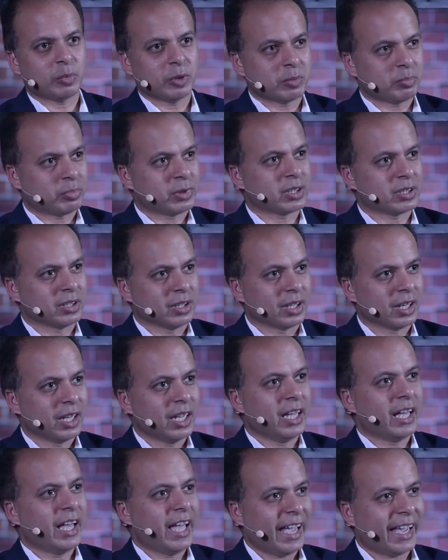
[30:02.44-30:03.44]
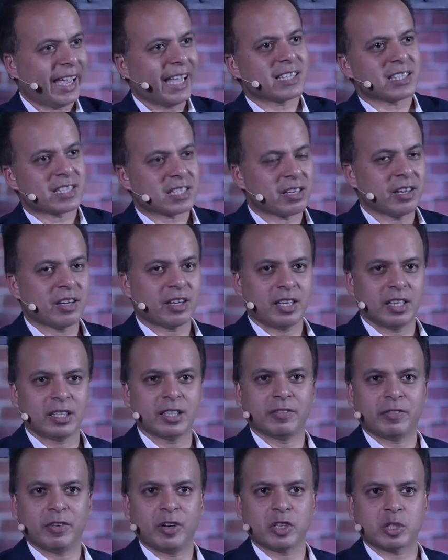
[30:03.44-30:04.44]
with Britain against Turkey in
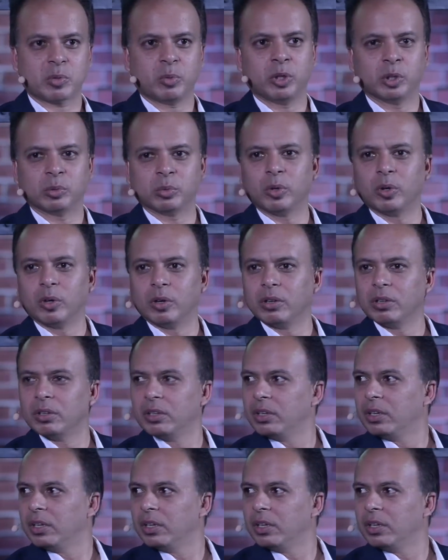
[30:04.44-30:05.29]
the First World War,